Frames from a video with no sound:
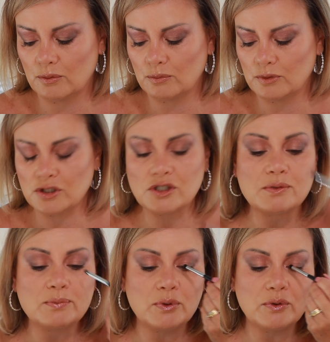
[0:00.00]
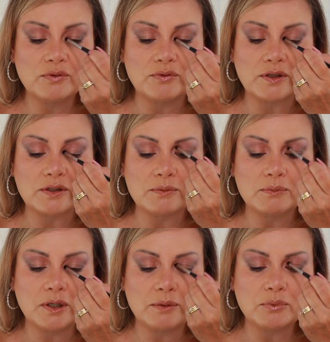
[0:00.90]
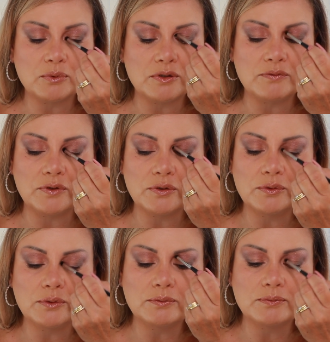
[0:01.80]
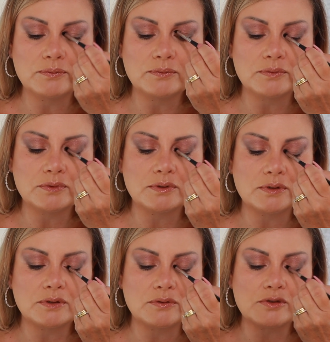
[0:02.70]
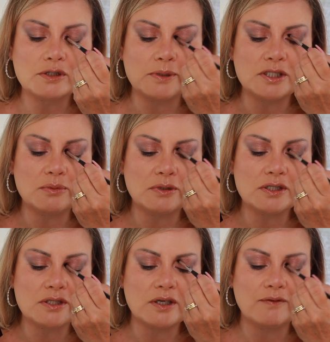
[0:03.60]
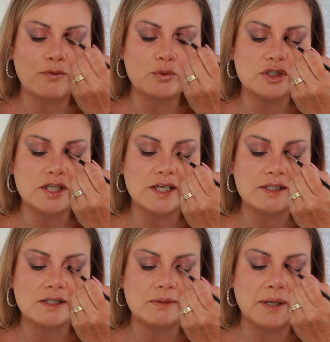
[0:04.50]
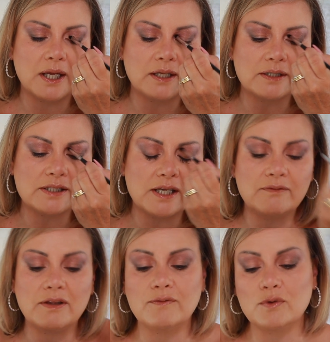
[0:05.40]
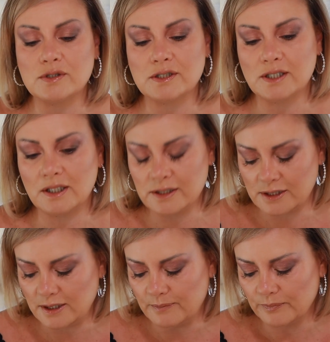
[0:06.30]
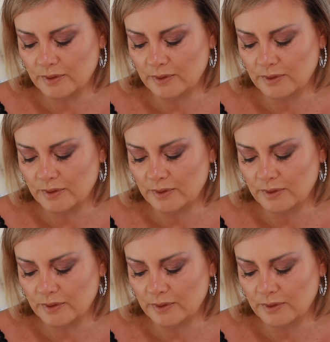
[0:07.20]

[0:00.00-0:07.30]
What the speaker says: which is perfect in my point of view, especially when there's only 4 shades in the palette, to have that versatility.